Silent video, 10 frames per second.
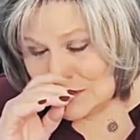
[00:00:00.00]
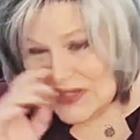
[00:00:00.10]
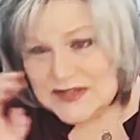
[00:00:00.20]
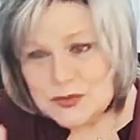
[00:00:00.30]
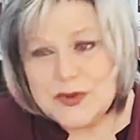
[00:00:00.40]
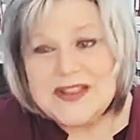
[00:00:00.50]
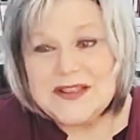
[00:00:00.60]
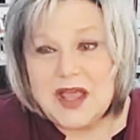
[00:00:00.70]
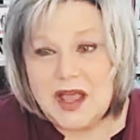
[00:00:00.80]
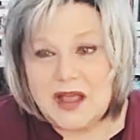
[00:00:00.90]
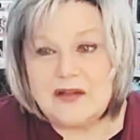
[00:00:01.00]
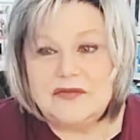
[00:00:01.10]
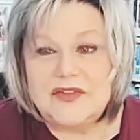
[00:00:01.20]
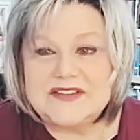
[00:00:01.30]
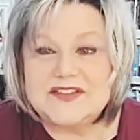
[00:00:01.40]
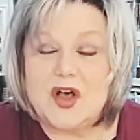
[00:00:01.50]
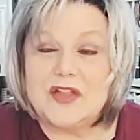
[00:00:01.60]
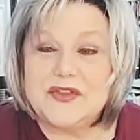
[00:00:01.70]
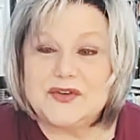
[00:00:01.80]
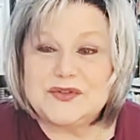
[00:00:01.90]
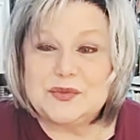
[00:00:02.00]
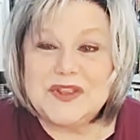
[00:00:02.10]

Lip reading: because we love, as authors,